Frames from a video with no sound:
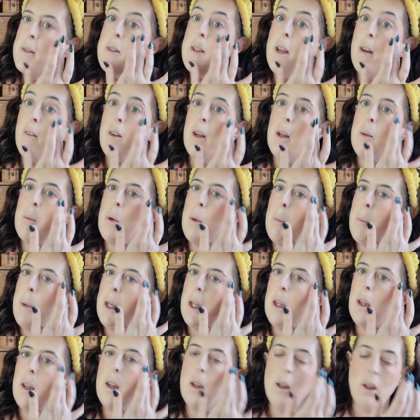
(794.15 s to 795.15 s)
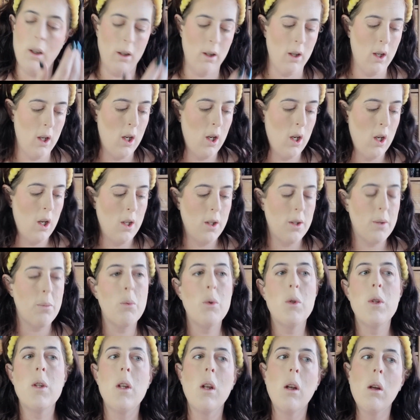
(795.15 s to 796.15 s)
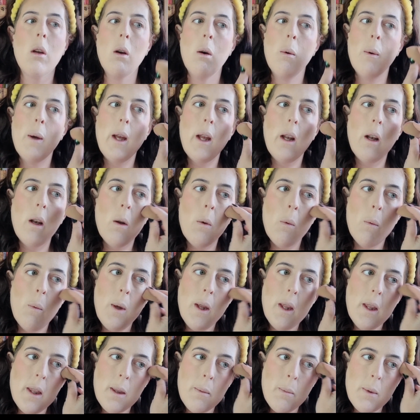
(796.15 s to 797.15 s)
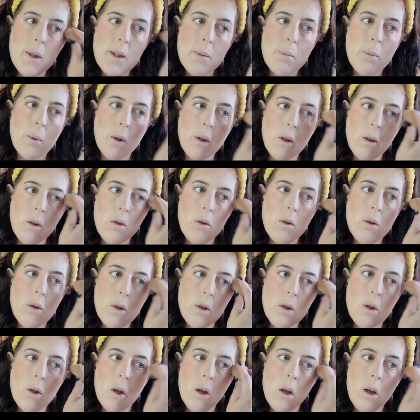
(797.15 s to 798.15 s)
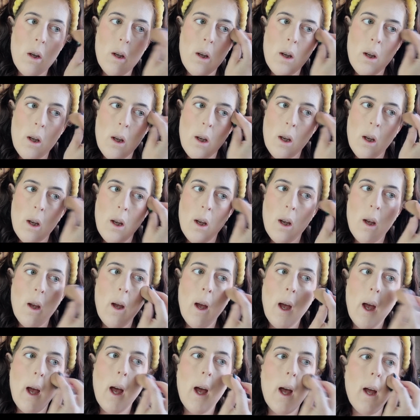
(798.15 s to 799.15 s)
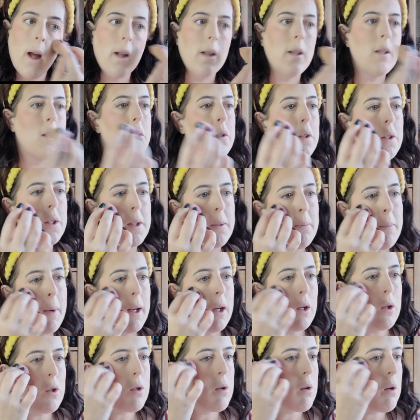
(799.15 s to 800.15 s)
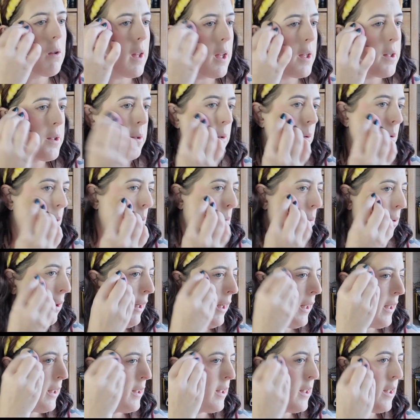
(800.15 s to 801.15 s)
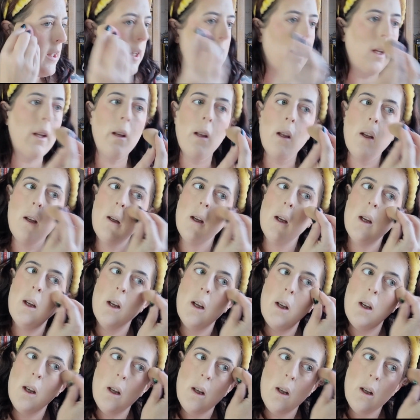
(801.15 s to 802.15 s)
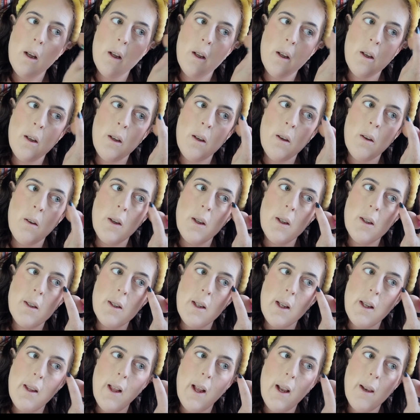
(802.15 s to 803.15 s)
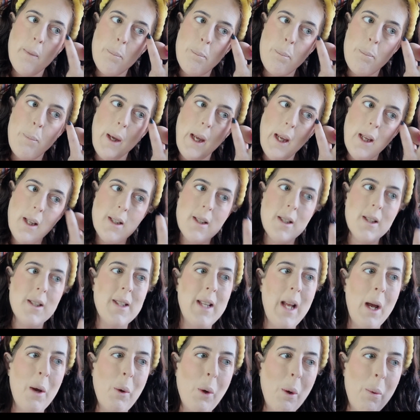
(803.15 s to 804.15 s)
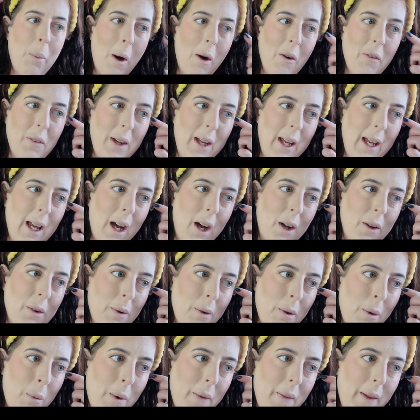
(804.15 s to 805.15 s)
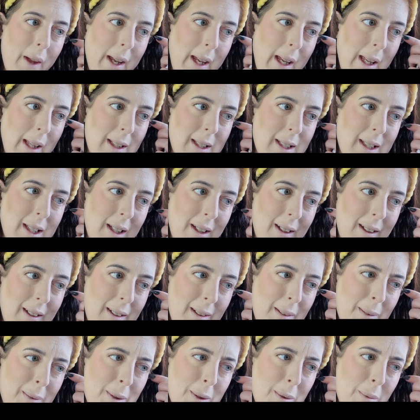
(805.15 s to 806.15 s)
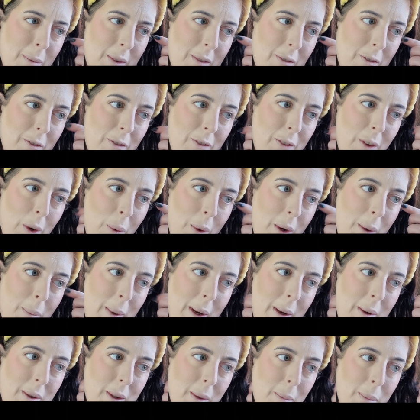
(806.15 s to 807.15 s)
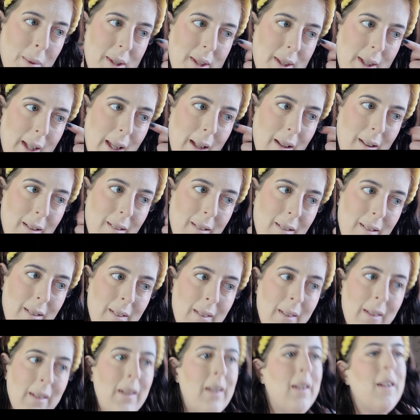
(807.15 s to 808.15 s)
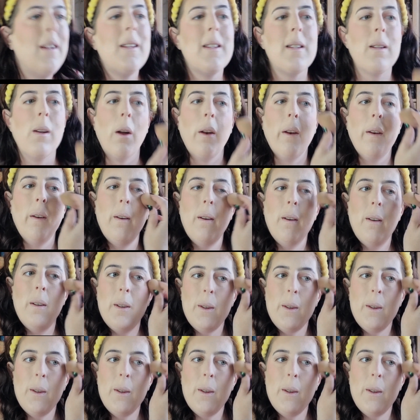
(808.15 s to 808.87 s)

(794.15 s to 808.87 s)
Definitely more pink. So I'm just gonna go in with my sponge, and just make sure that's all blended in nicely. That bit has now come over here. I don't know what that is. Something floating about on my skin. It's gone.